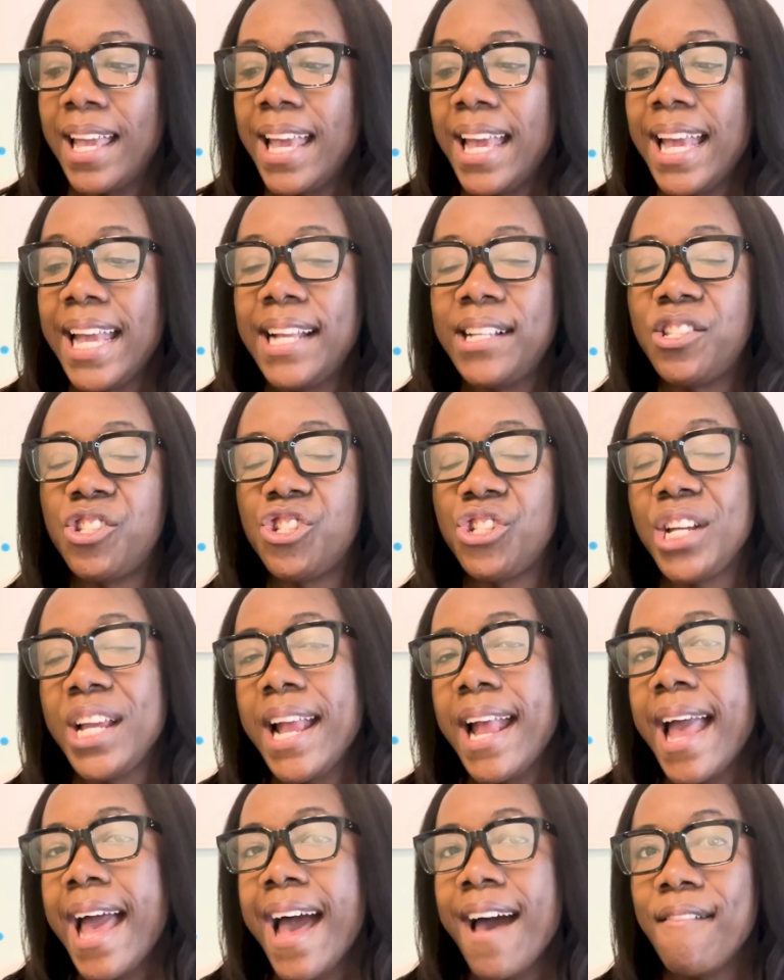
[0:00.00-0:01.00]
Is
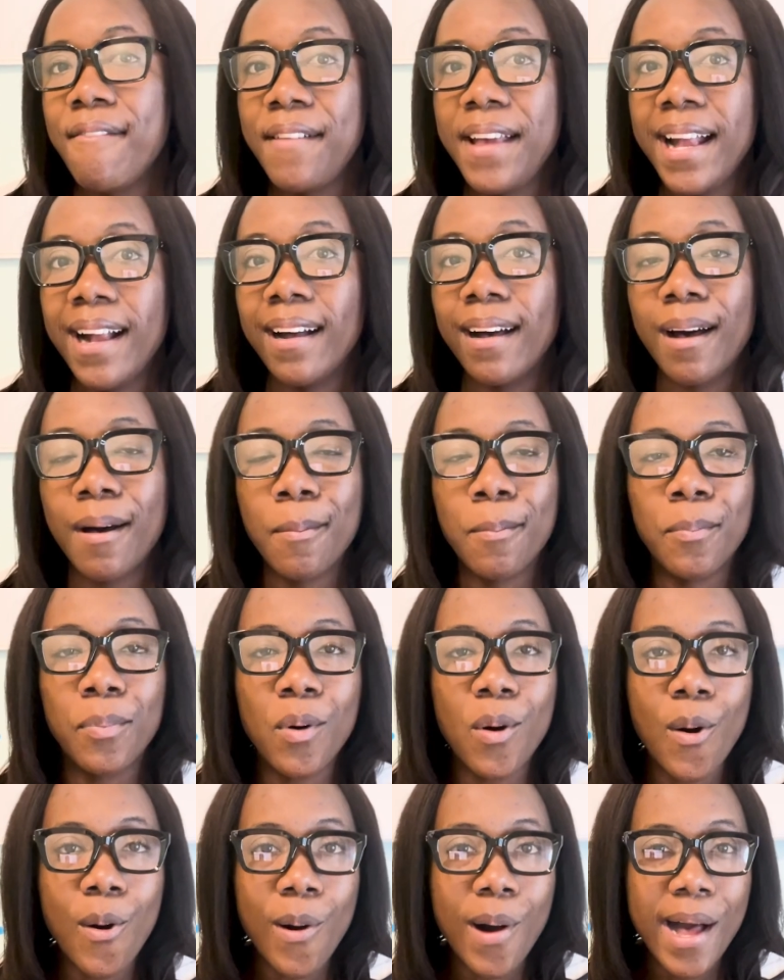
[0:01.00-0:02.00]
she having a
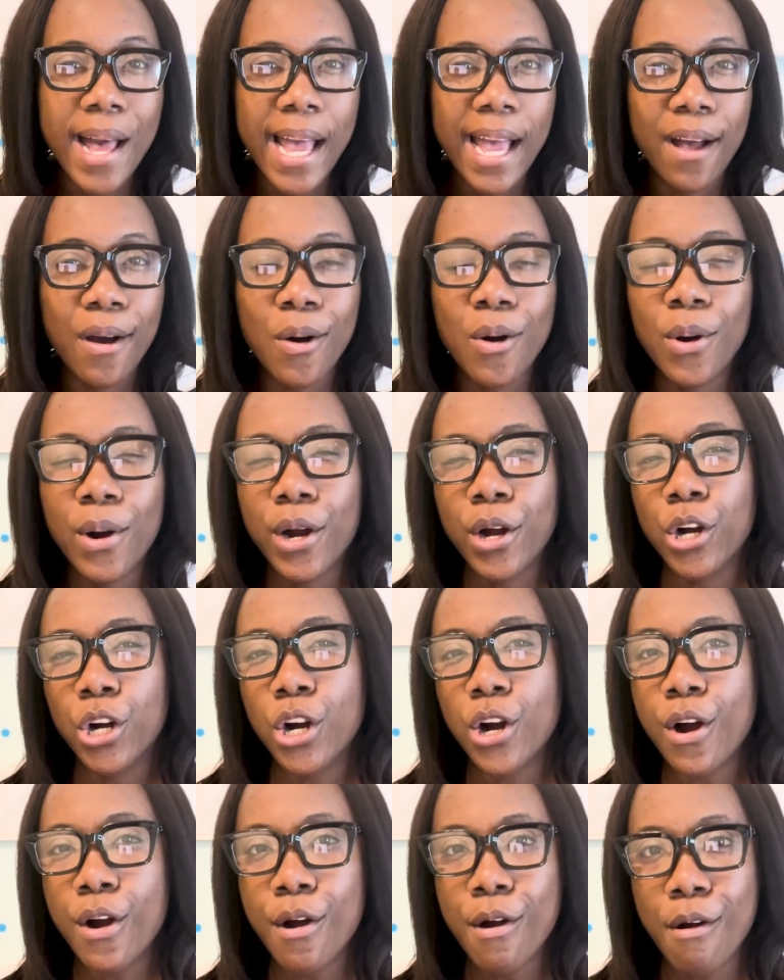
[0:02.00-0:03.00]
boy or
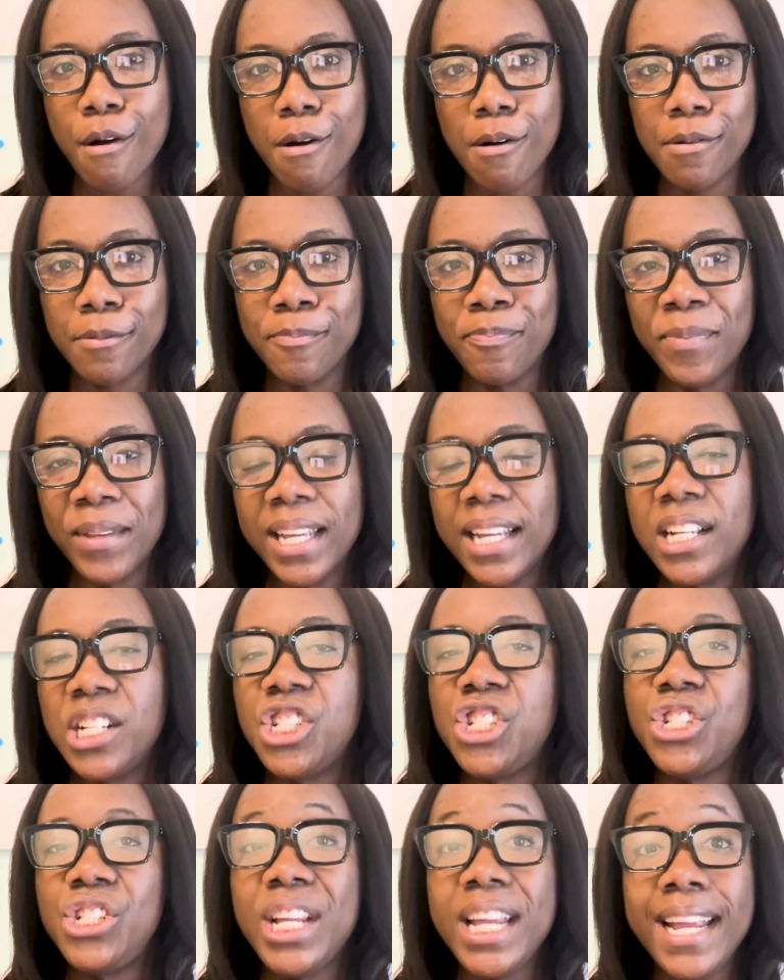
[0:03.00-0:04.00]
girl?
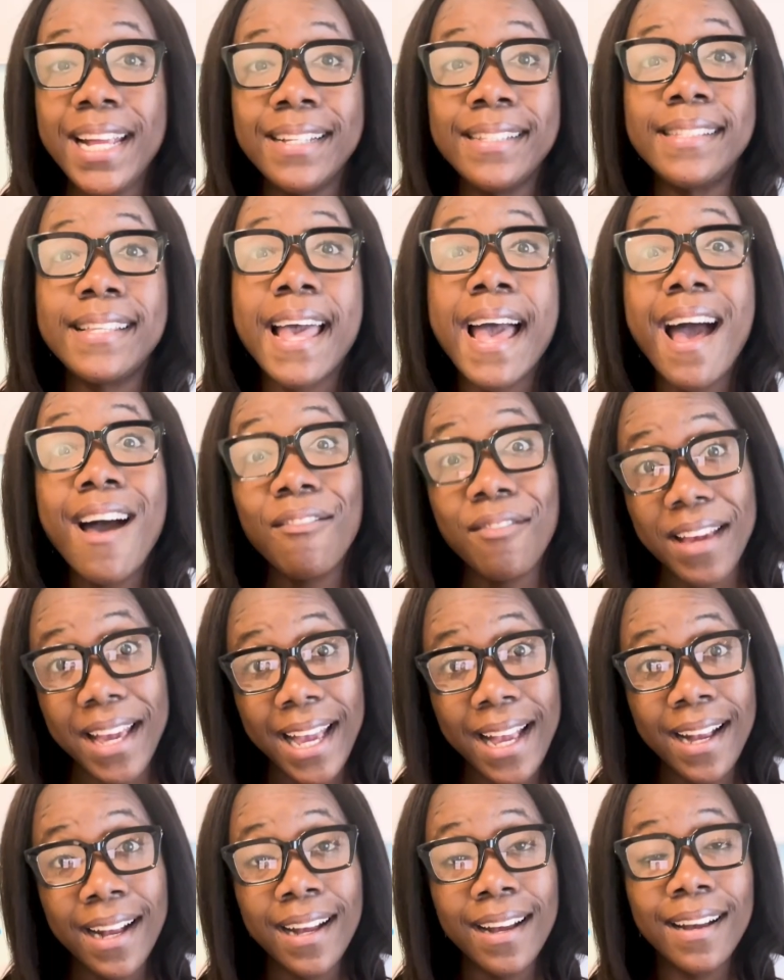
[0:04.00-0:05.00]
She is
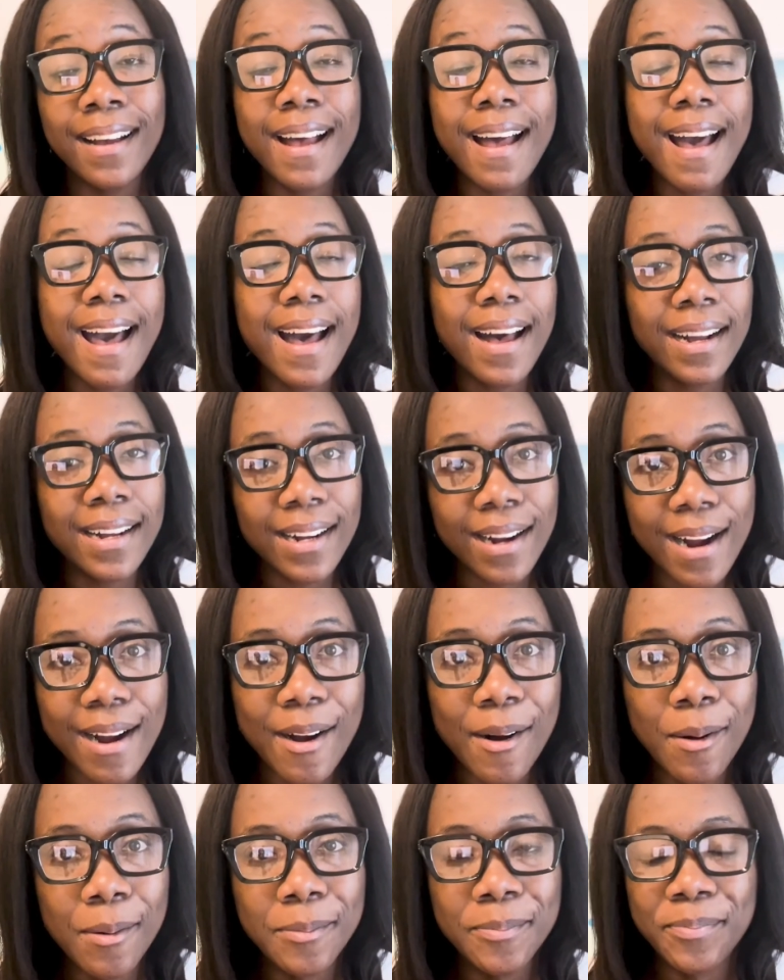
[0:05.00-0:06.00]
having a
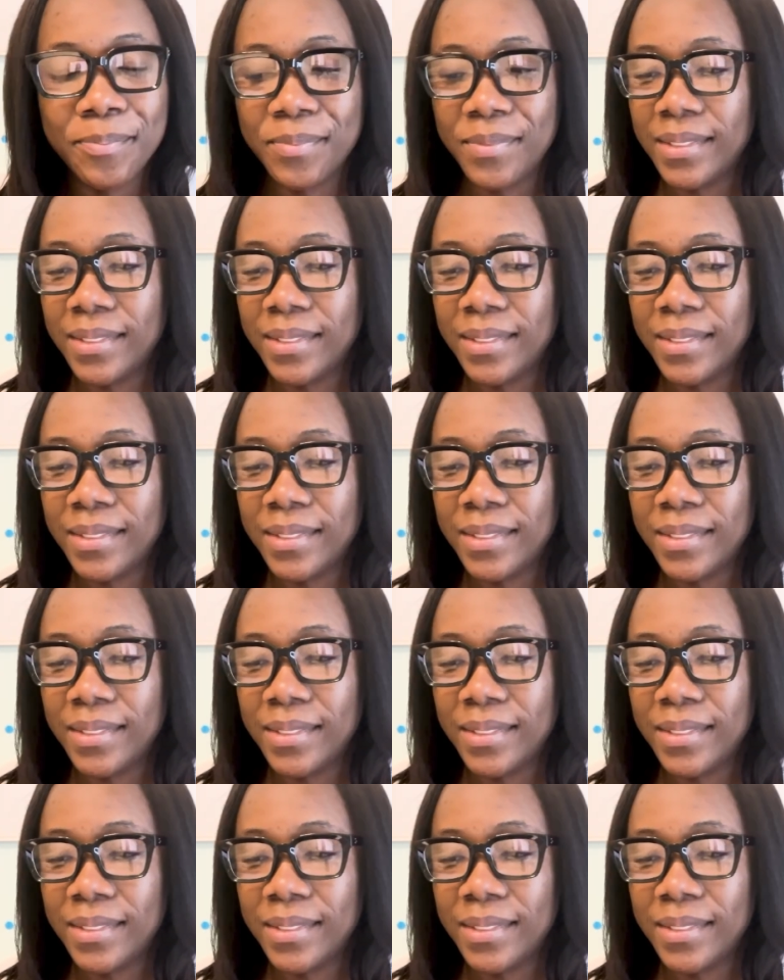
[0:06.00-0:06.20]
girl.